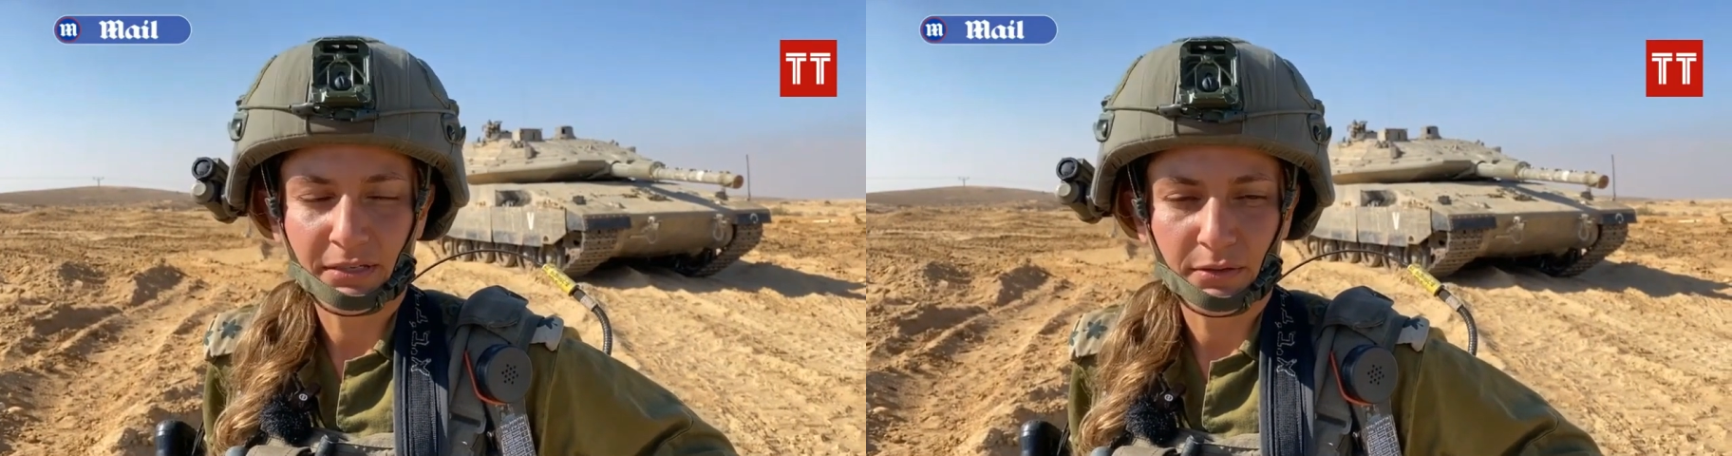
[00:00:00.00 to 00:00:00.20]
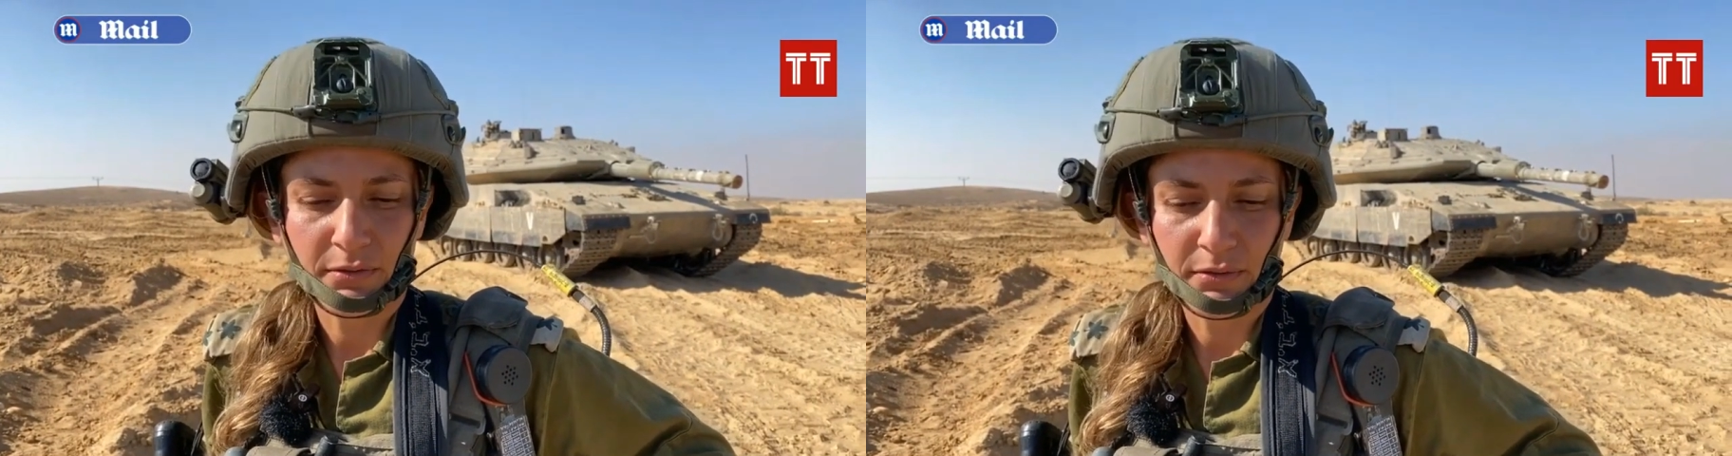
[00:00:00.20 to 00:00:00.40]

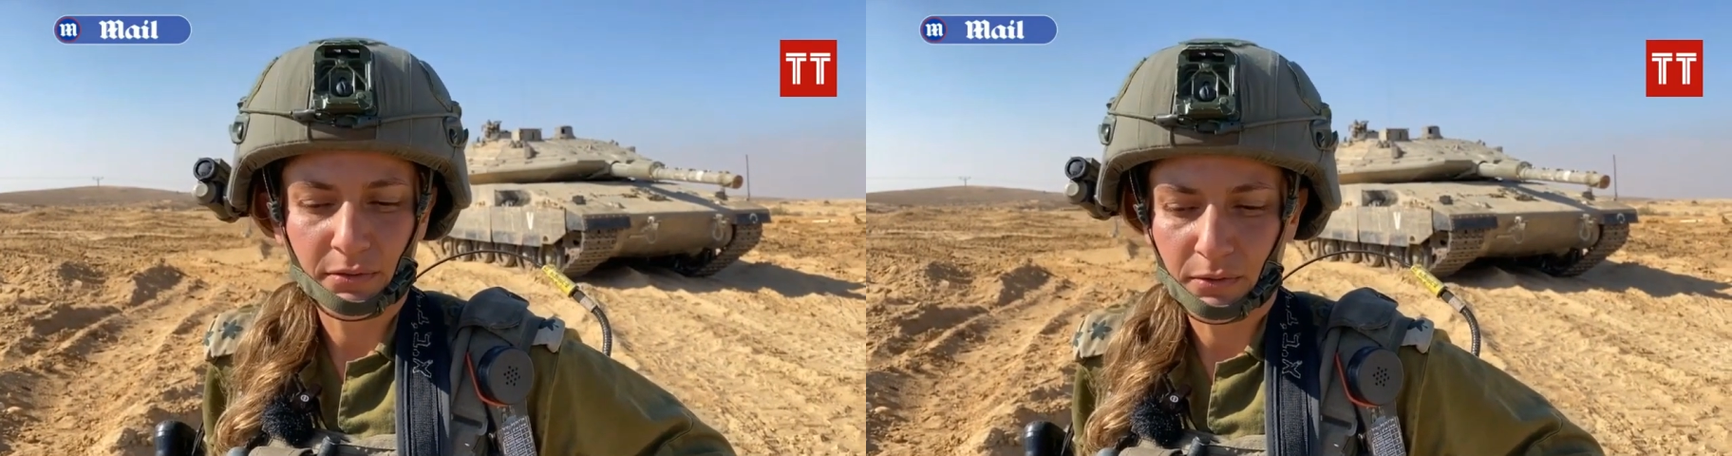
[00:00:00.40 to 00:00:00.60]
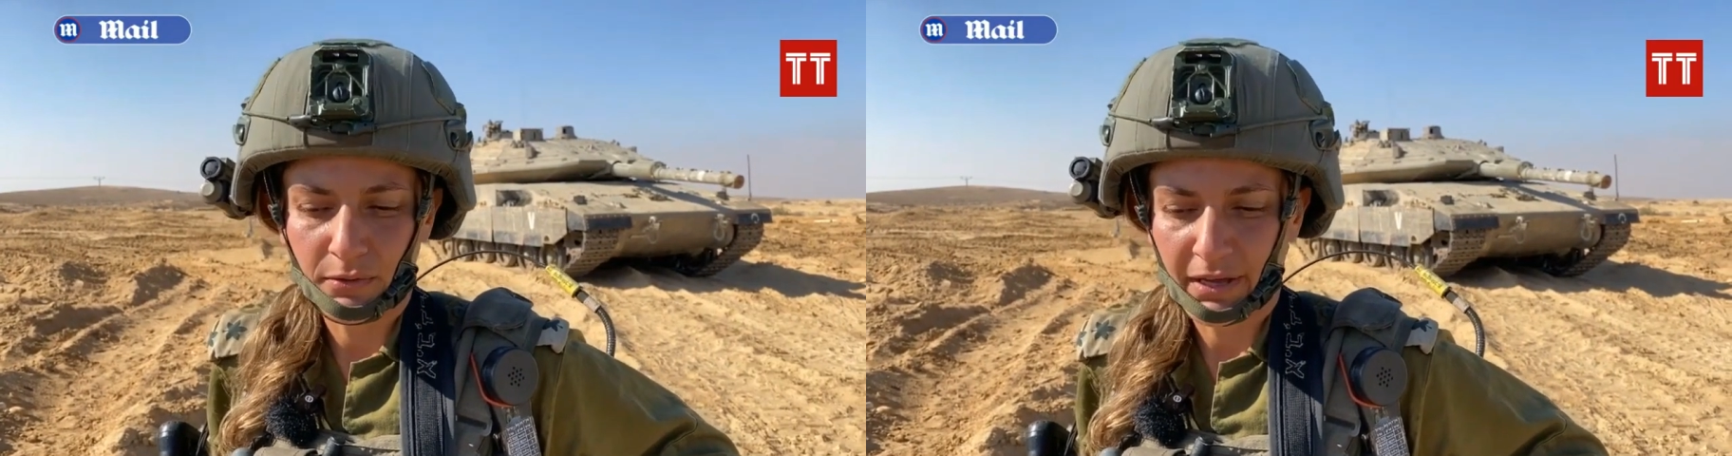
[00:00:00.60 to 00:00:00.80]

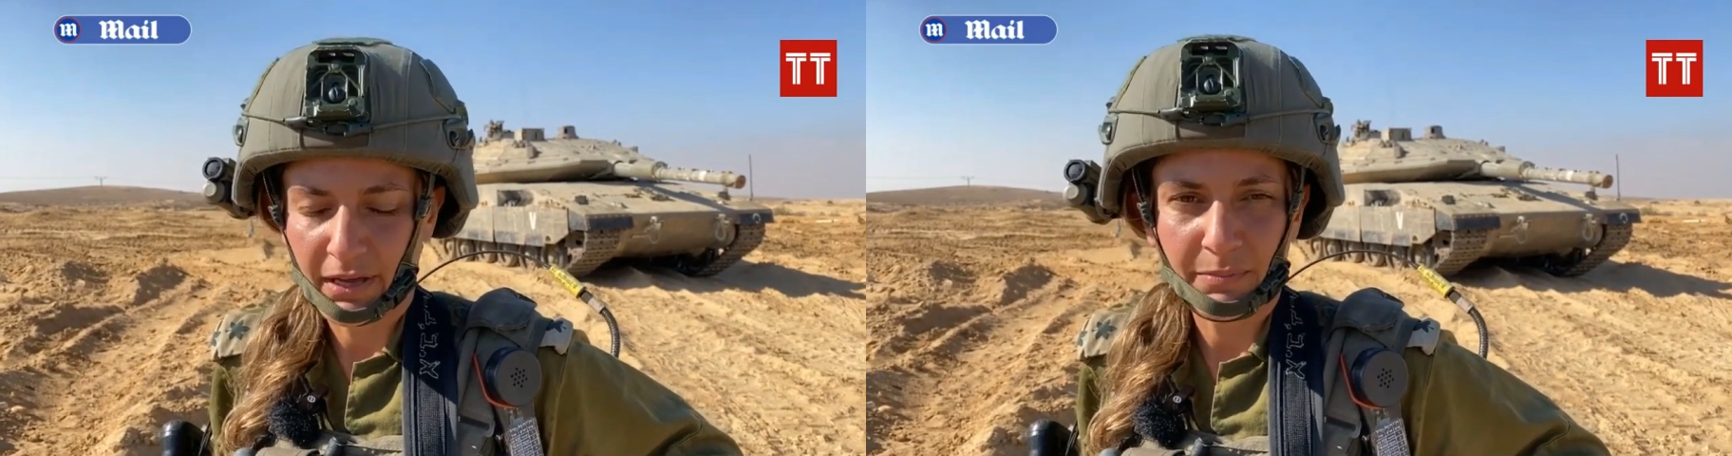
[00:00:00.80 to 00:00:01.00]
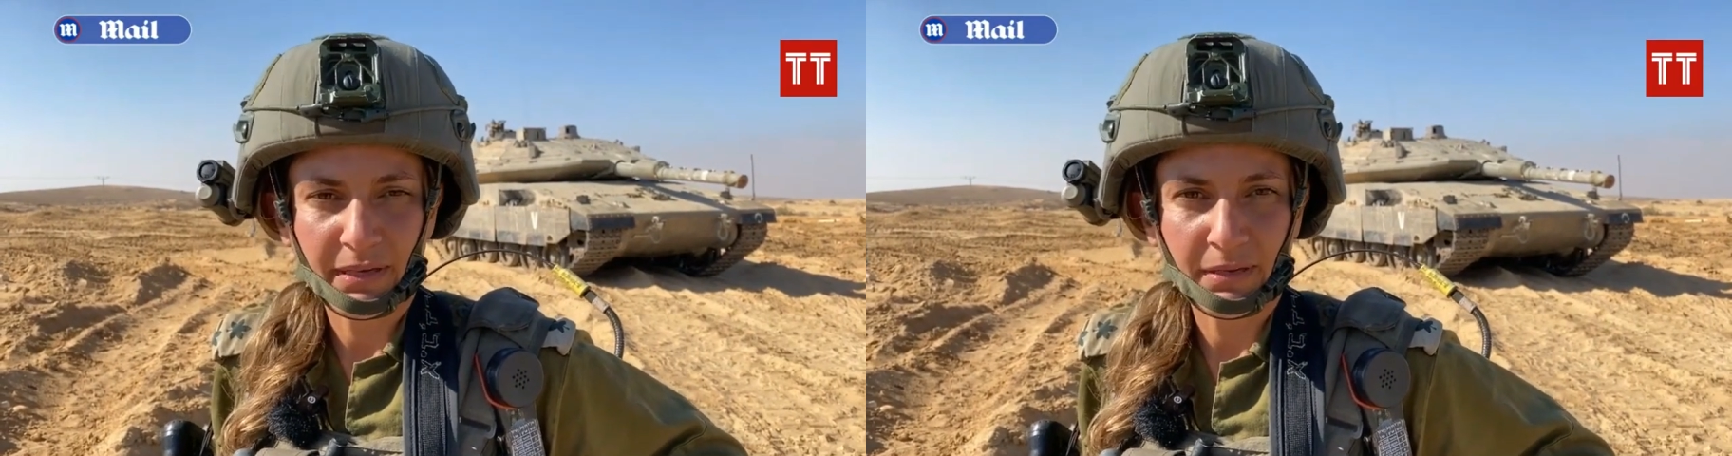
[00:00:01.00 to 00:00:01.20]
to
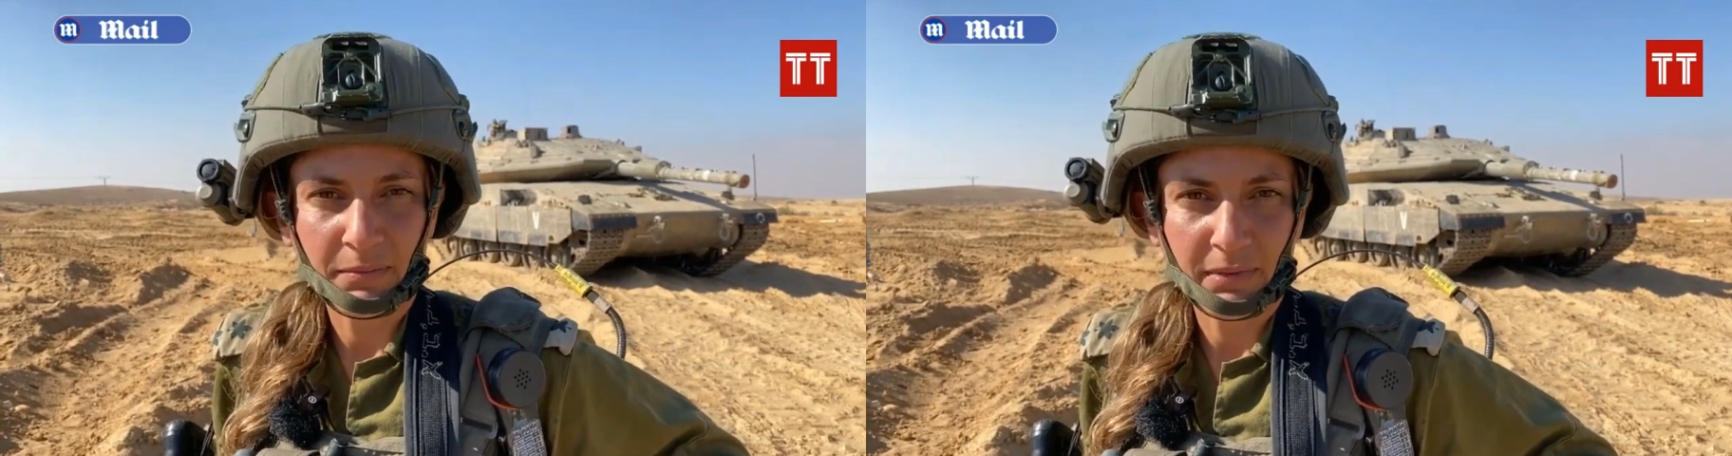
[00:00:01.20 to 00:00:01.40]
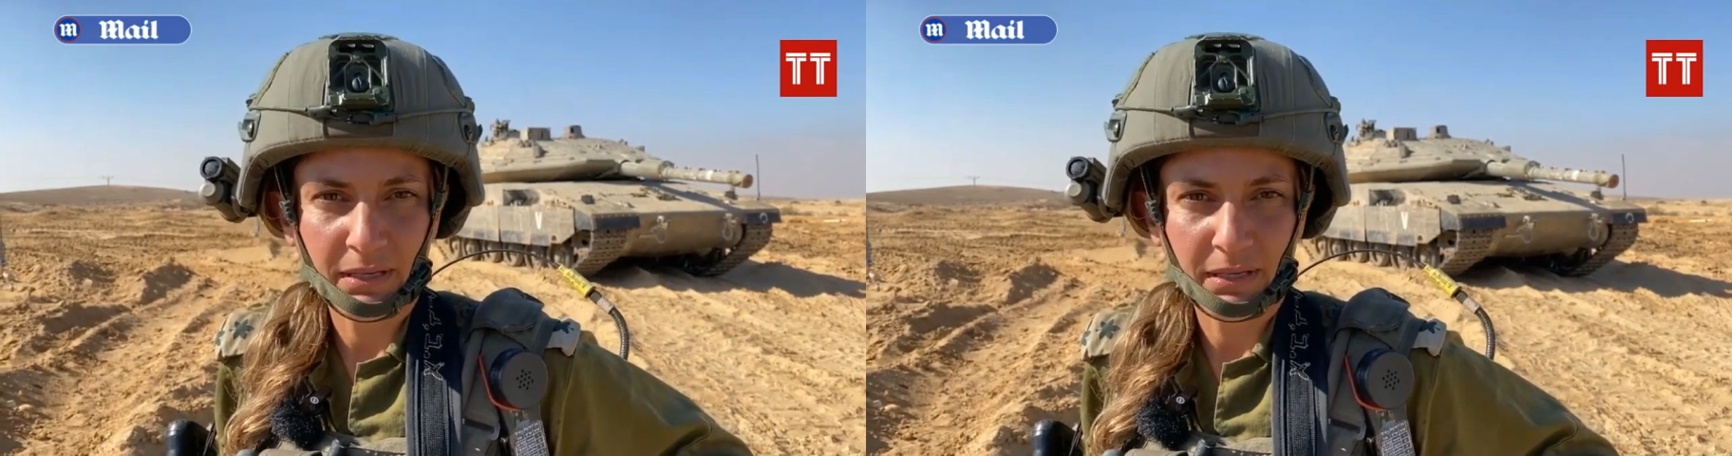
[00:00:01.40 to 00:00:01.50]
help him